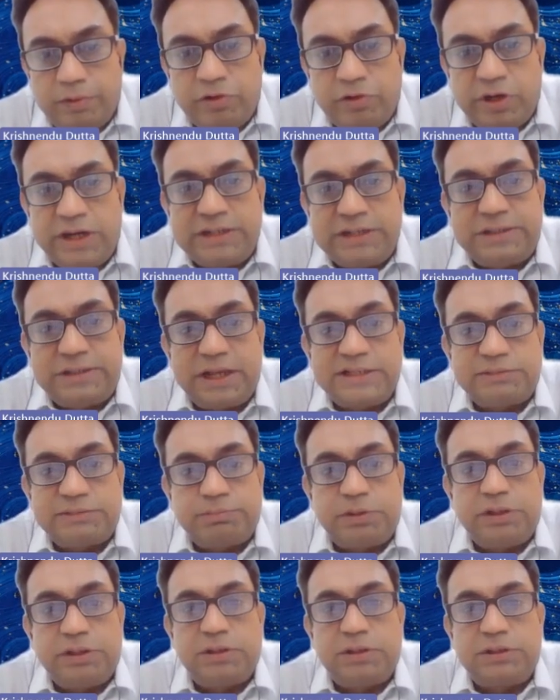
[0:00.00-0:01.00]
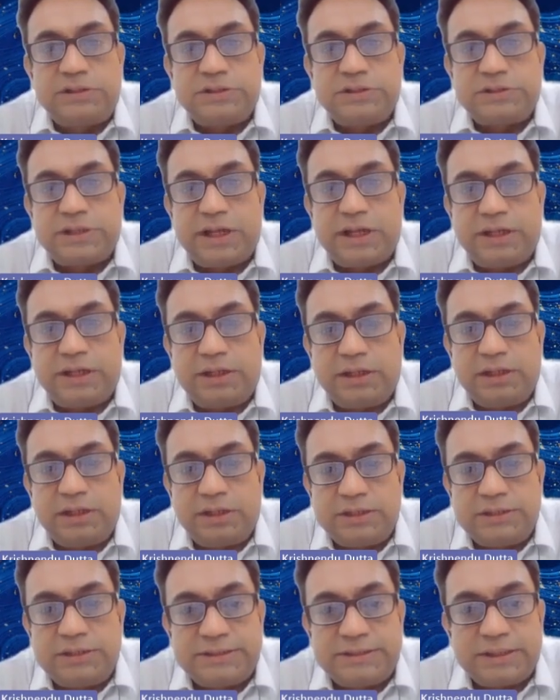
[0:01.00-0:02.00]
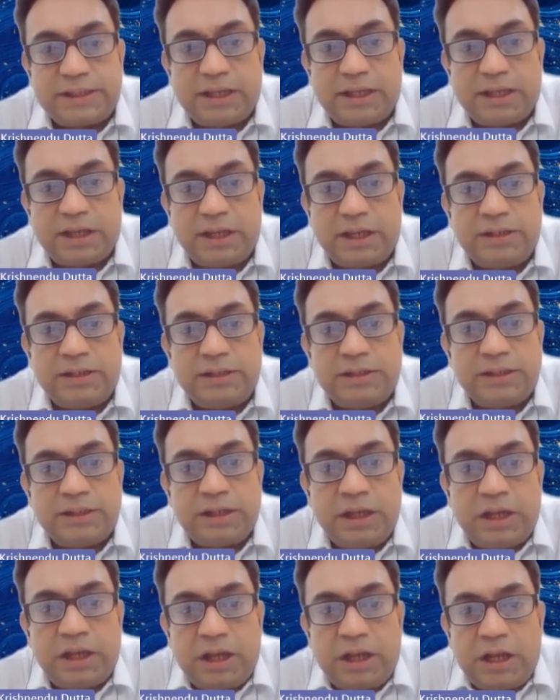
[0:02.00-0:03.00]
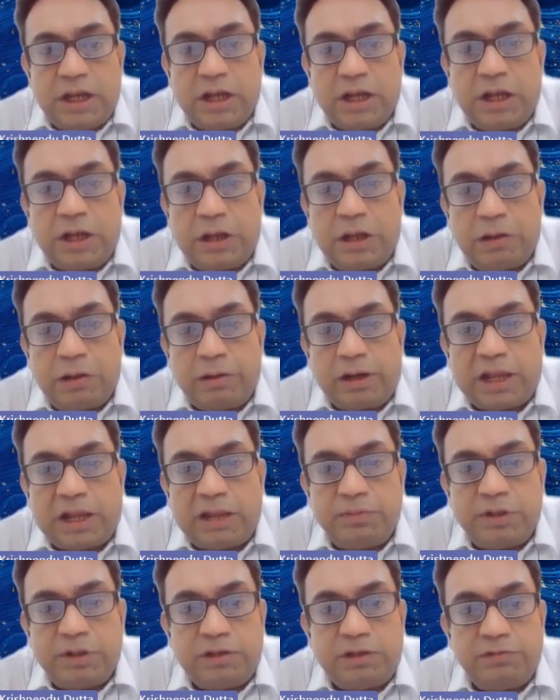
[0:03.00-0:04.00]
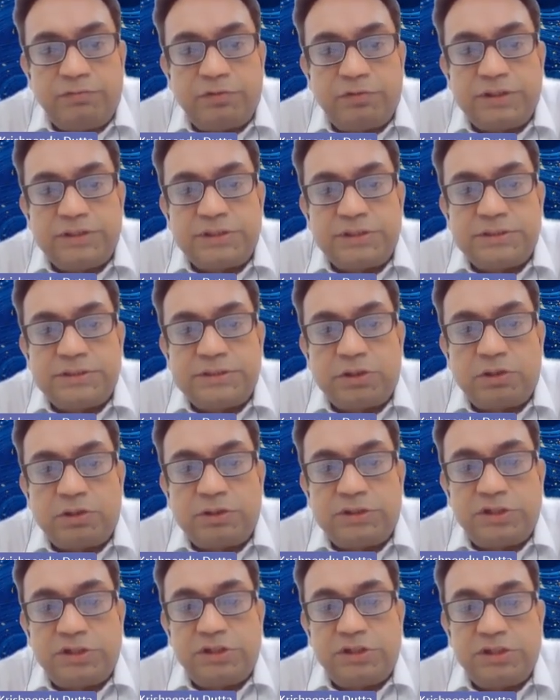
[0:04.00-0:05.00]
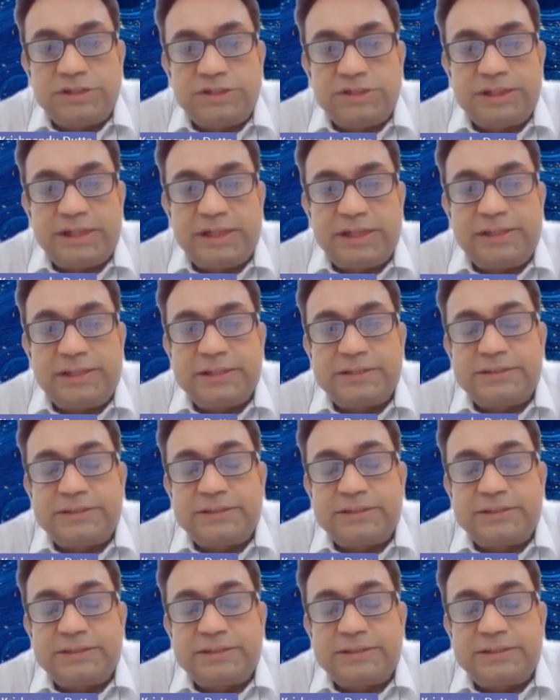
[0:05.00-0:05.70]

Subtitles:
trends like splintered societies and climate convergence, conscientious health,